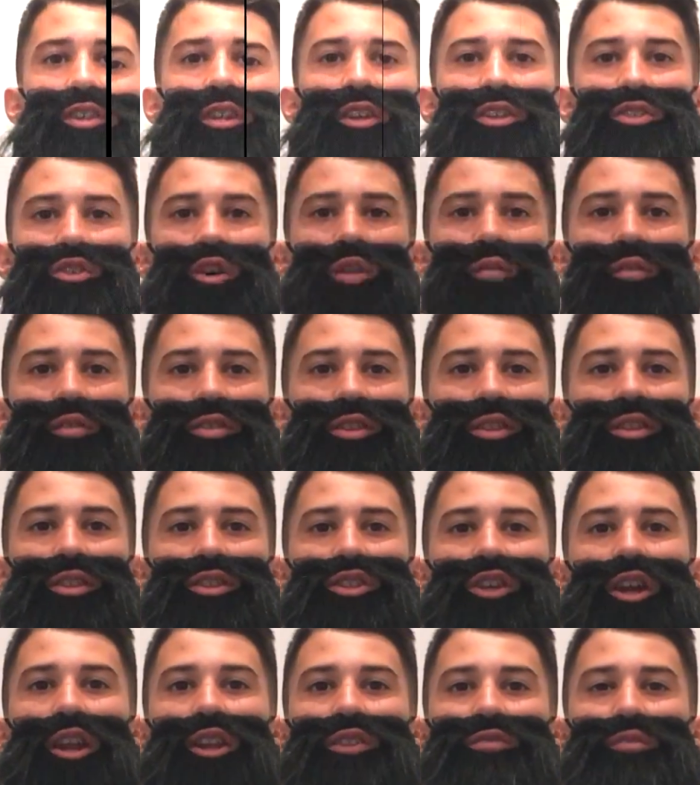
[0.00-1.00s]
it is obvious that the
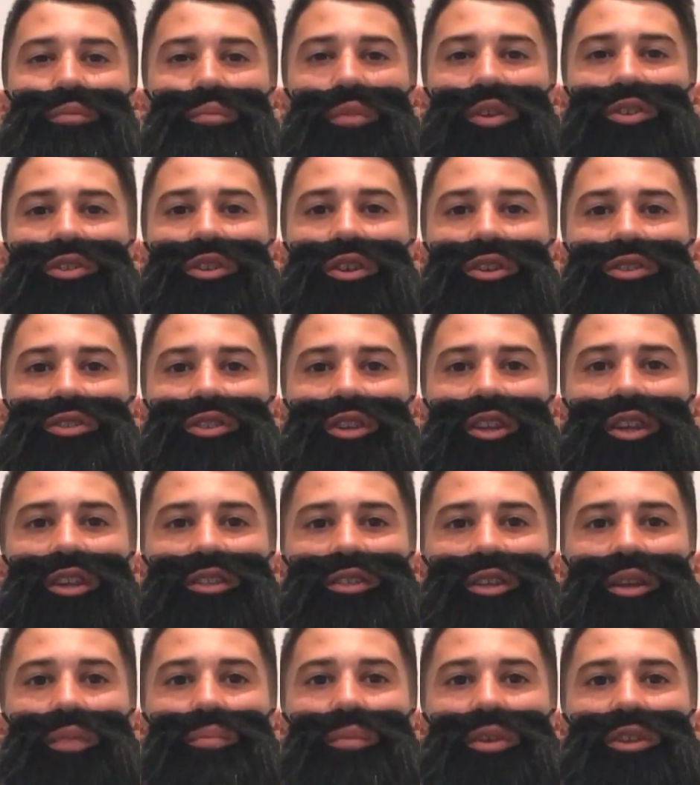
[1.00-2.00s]
challenge for Mexico City is
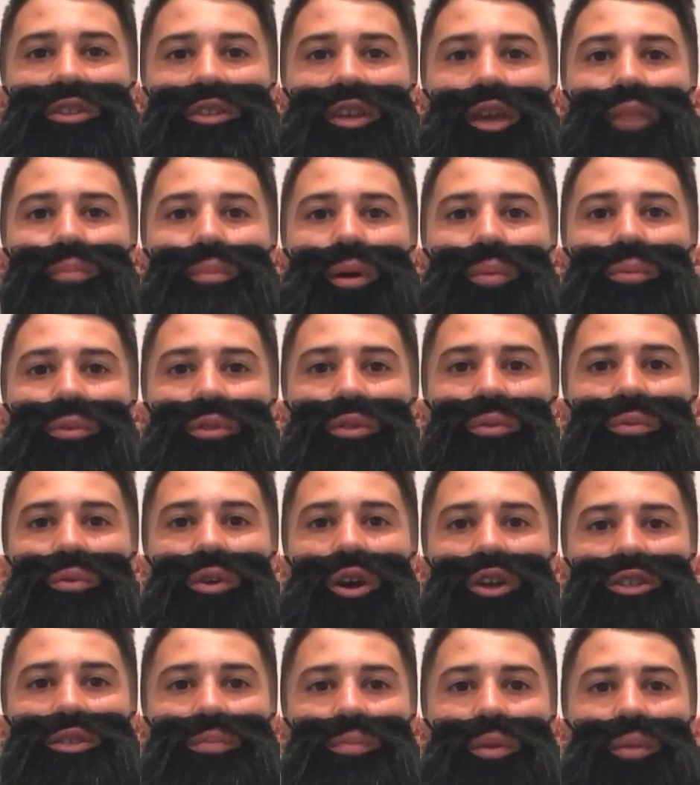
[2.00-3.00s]
that it must keep up with the
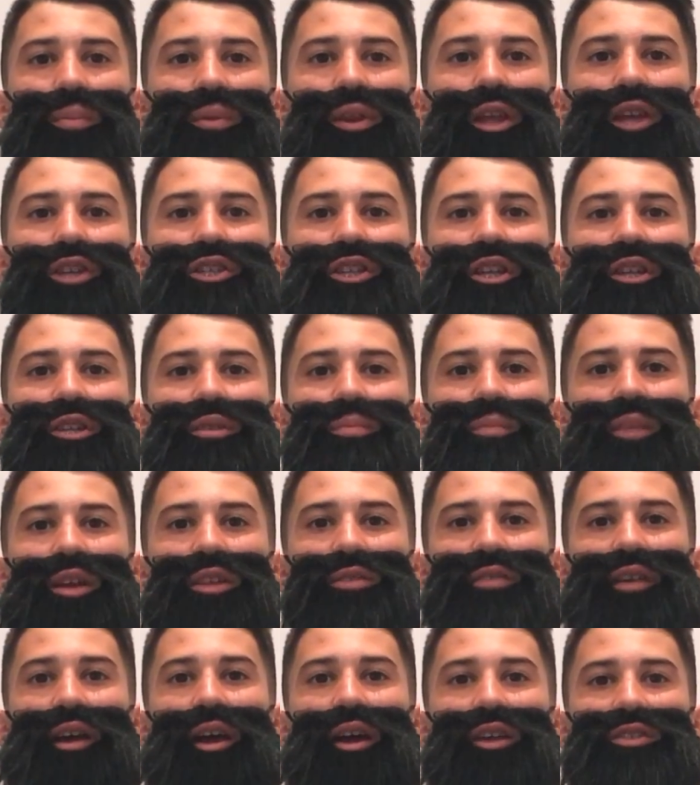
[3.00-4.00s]
rising population and
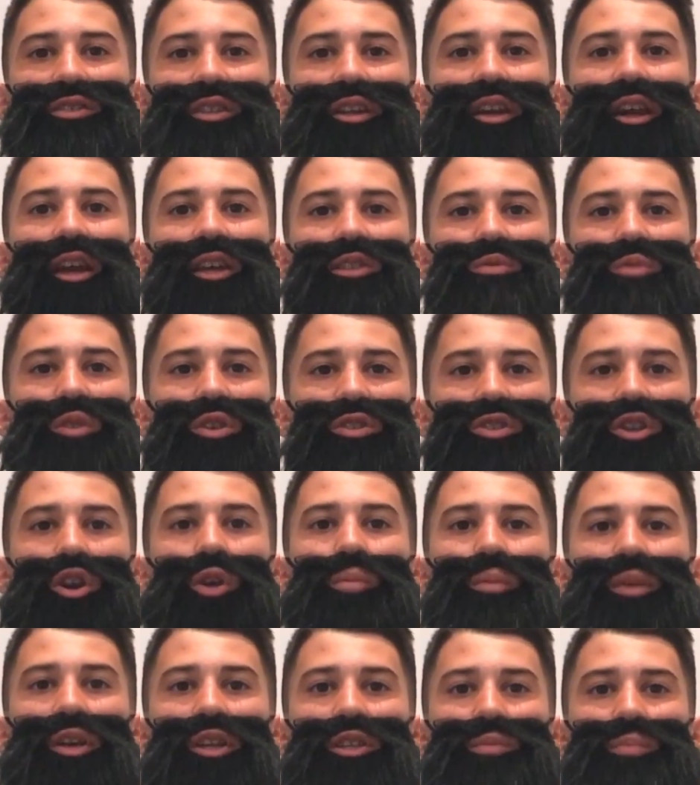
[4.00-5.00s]
demand for housing, as well as
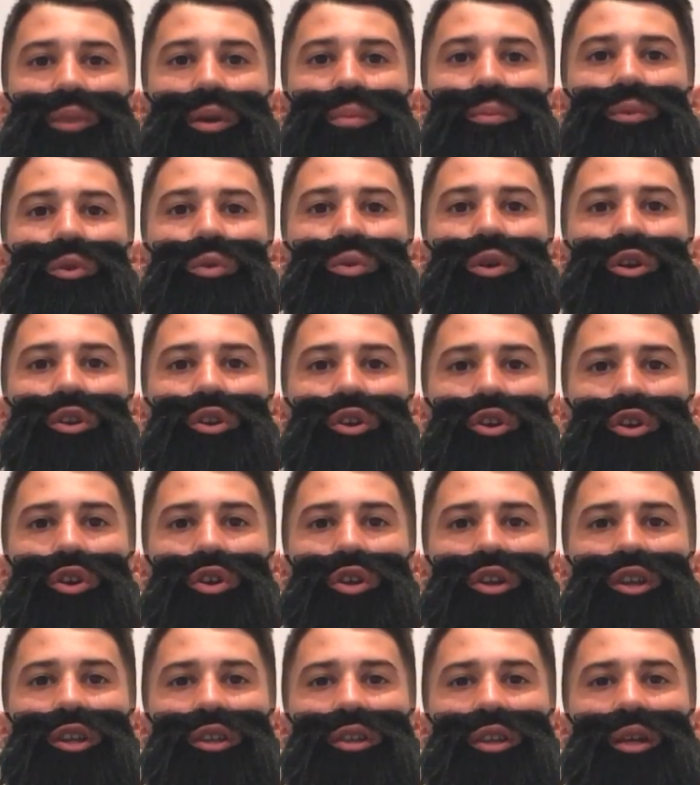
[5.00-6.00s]
helping its people who are not
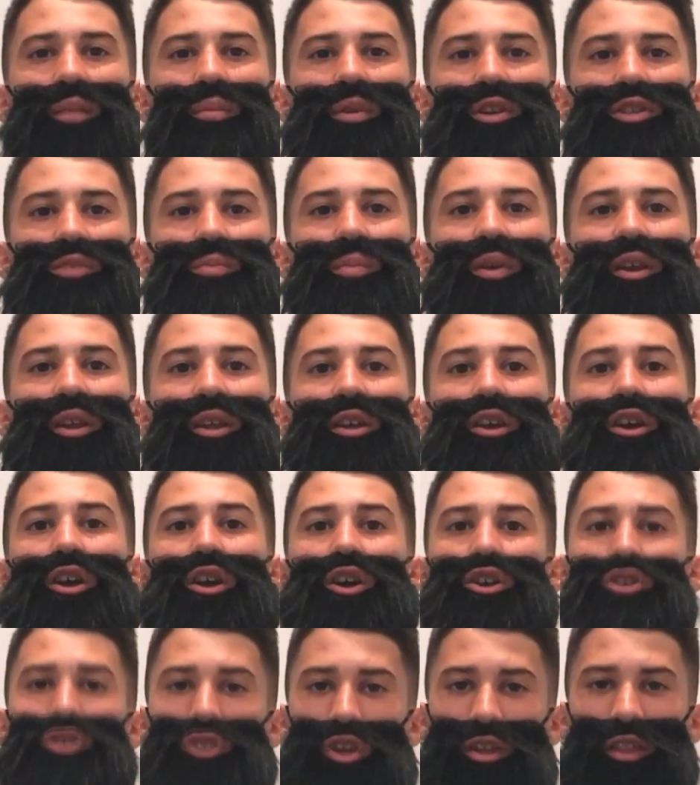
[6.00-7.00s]
earning that much money
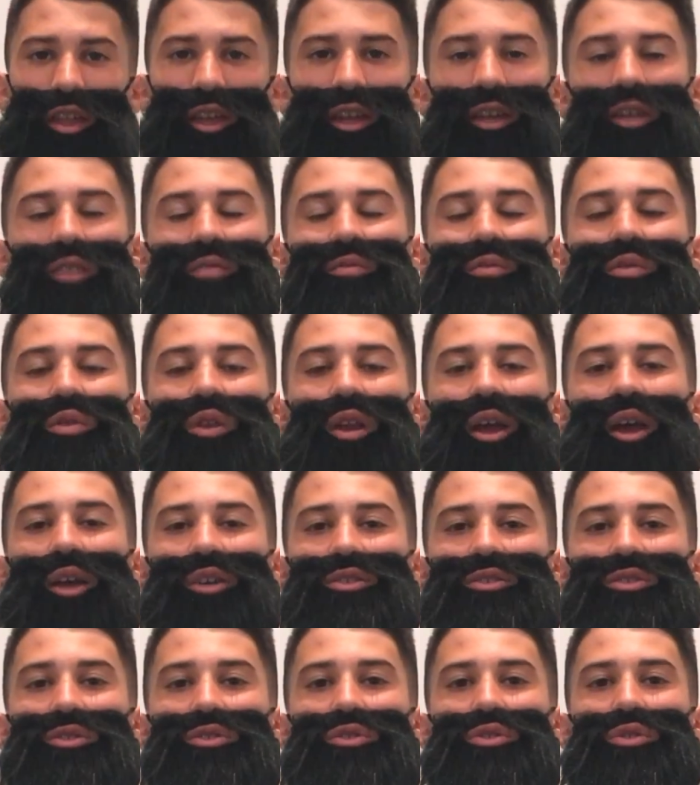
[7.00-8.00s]
so they can afford
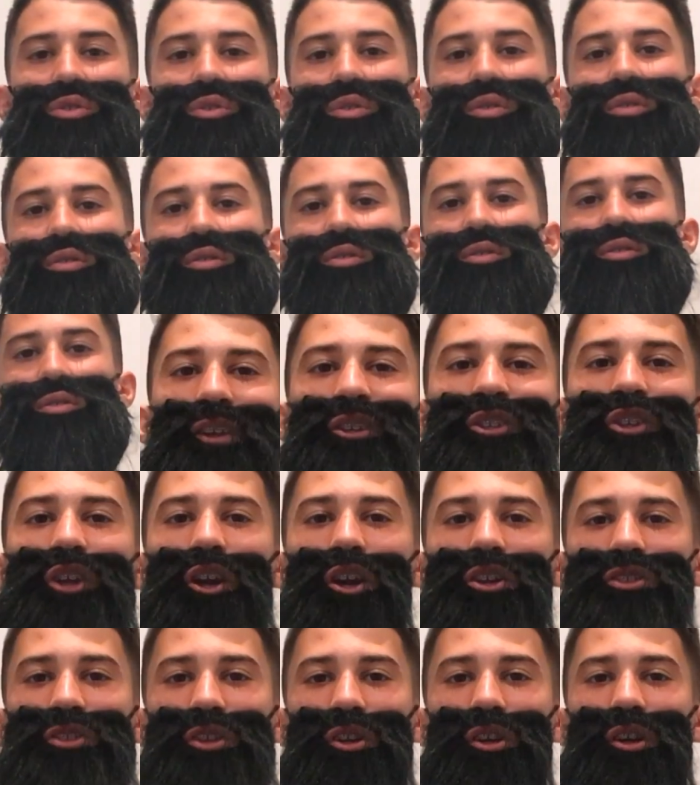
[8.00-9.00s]
houses too.
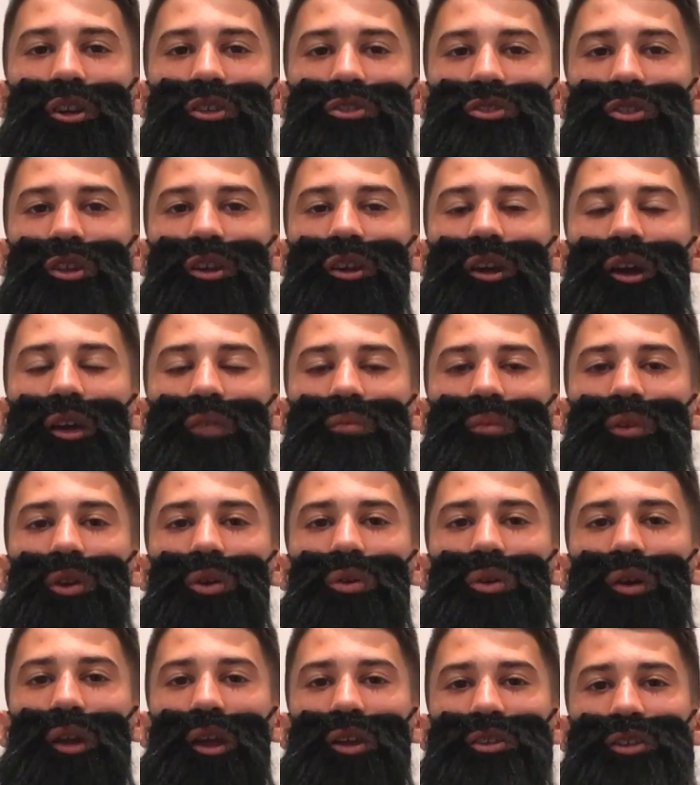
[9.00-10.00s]
NGOs are known as non-government
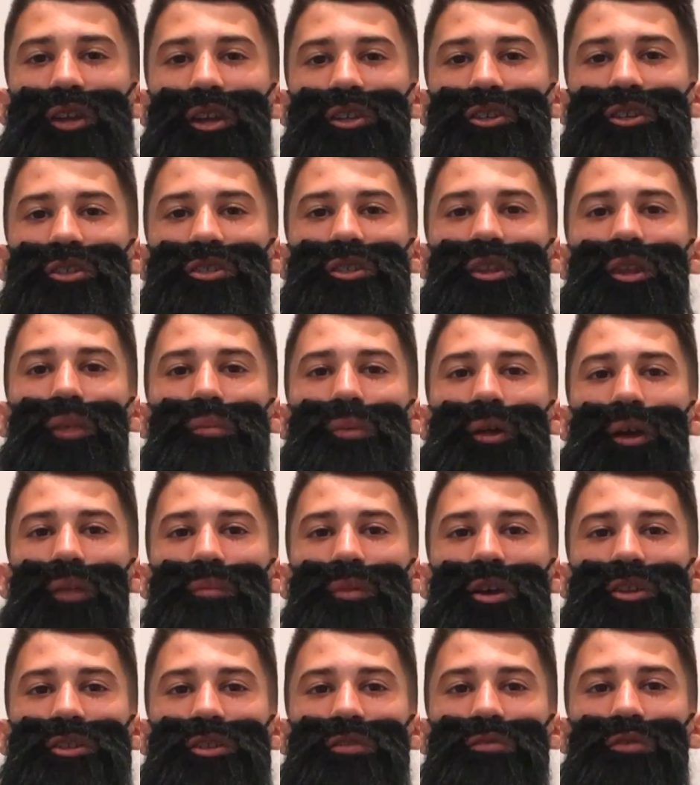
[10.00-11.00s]
organizations, and they play a
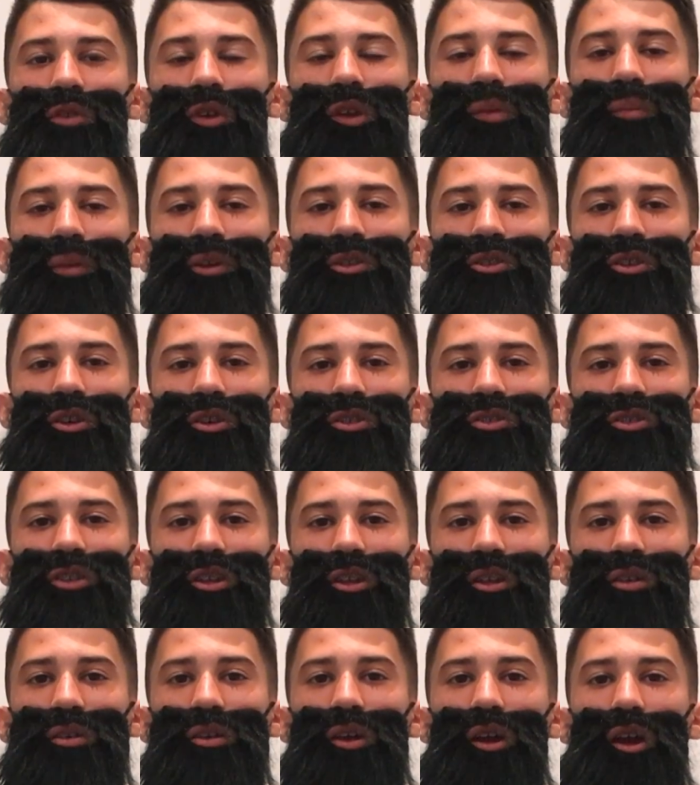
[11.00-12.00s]
massive role in Mexico
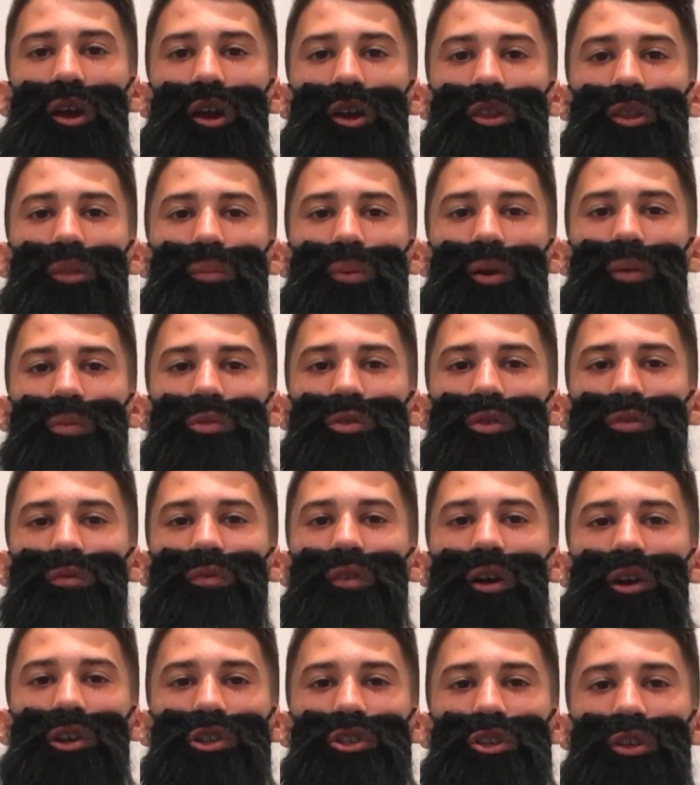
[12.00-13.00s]
City. The purpose and the
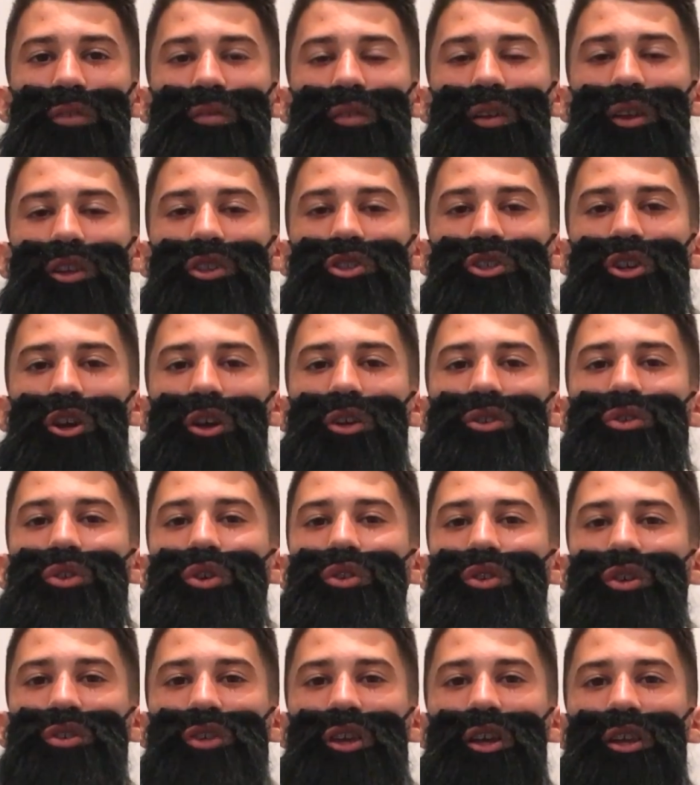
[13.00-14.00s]
function of an NGO is to
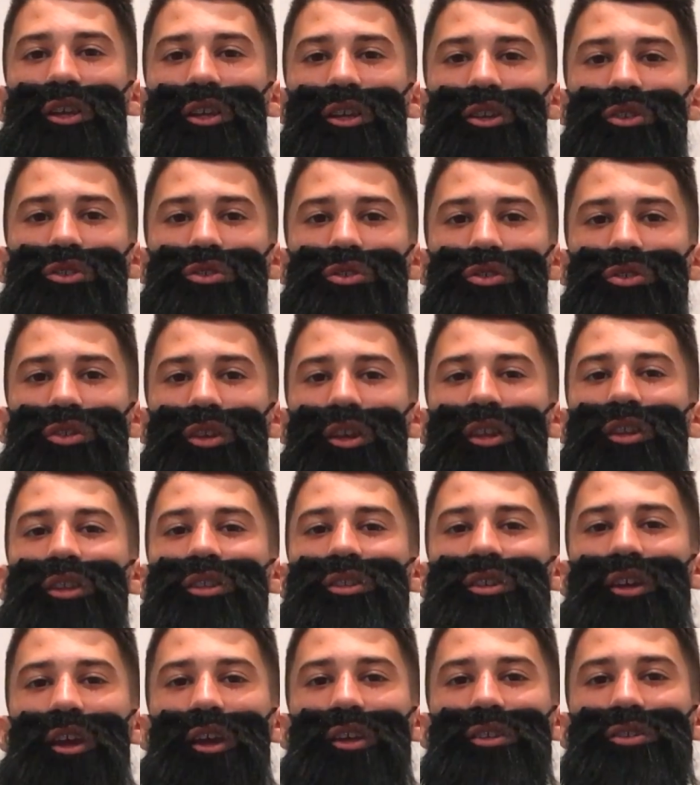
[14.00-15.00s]
address any issues, in
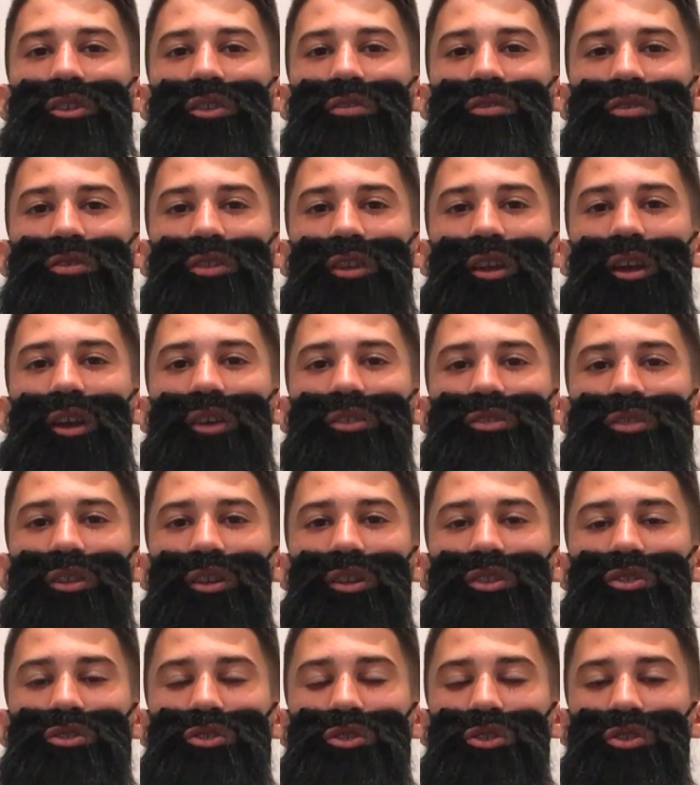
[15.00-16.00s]
this case addressing housing
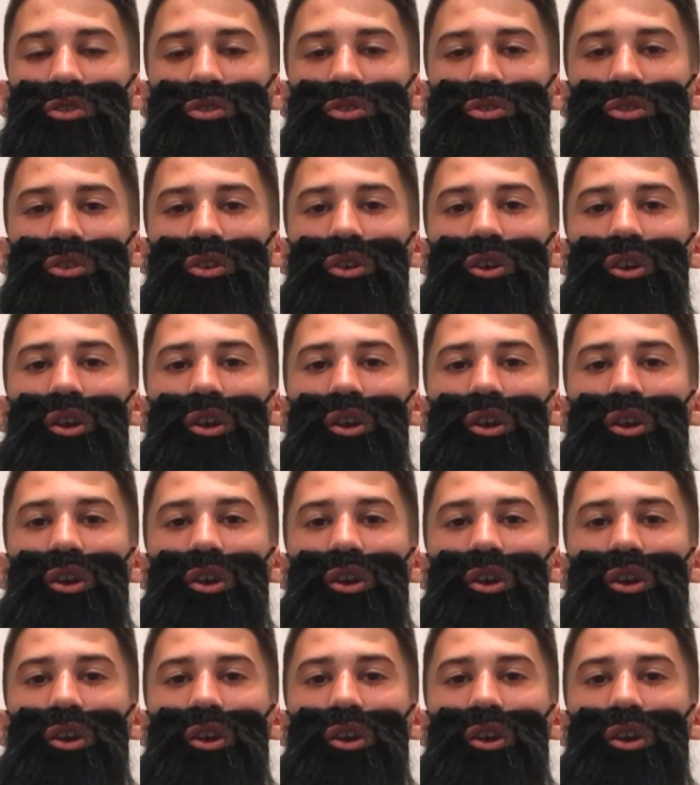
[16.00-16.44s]
issues.